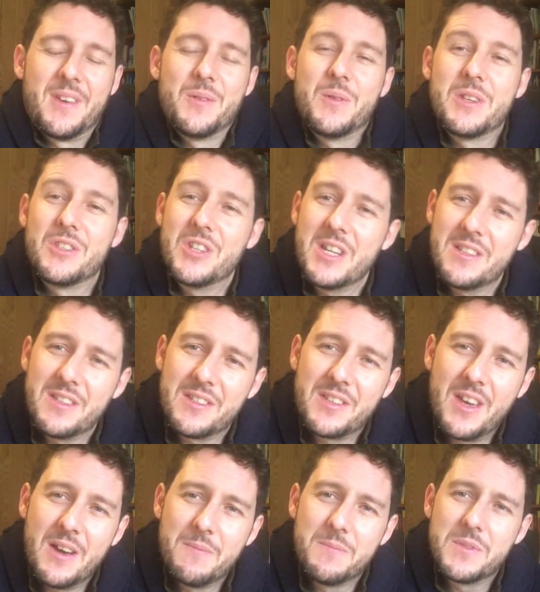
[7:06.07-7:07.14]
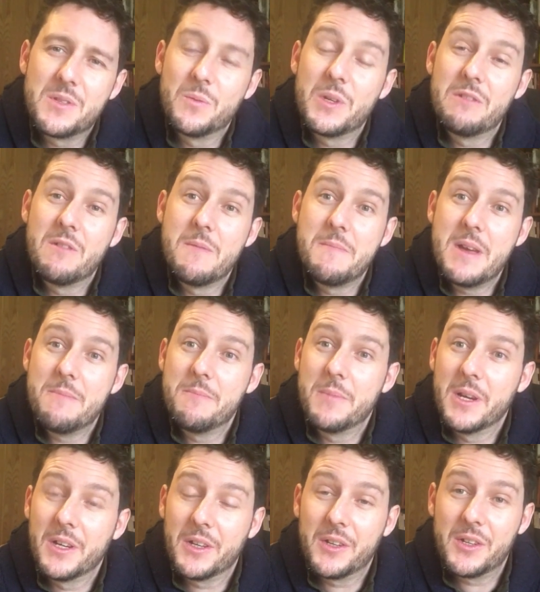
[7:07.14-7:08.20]
When Jesus comes, we
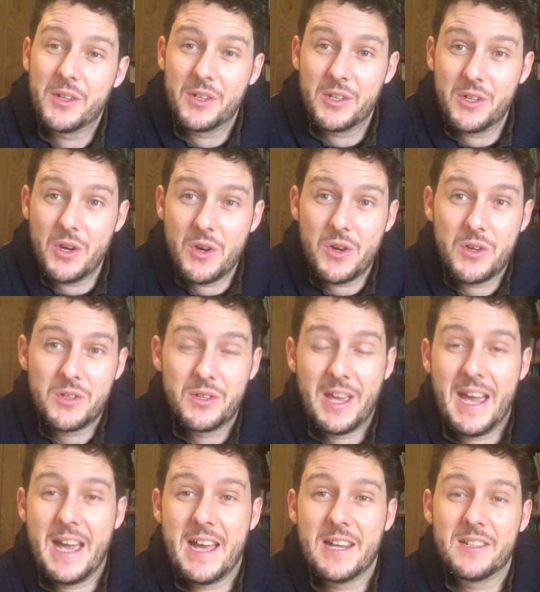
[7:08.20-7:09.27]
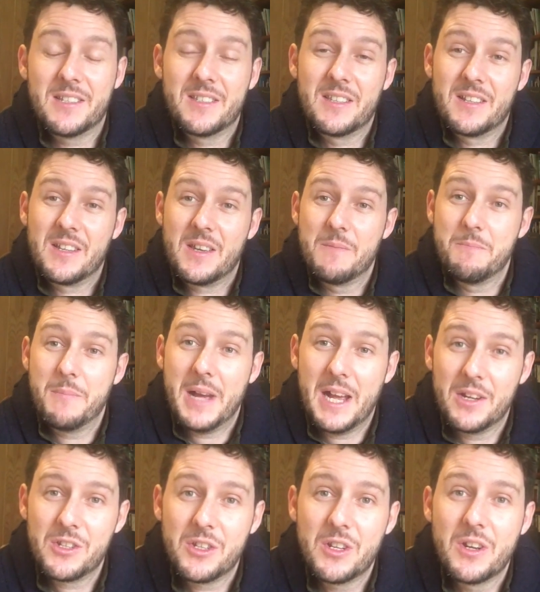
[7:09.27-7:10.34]
remember God had
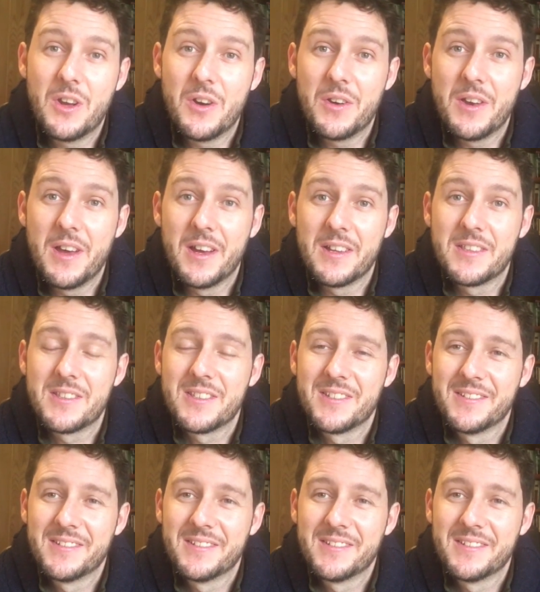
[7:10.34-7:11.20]
compassion on us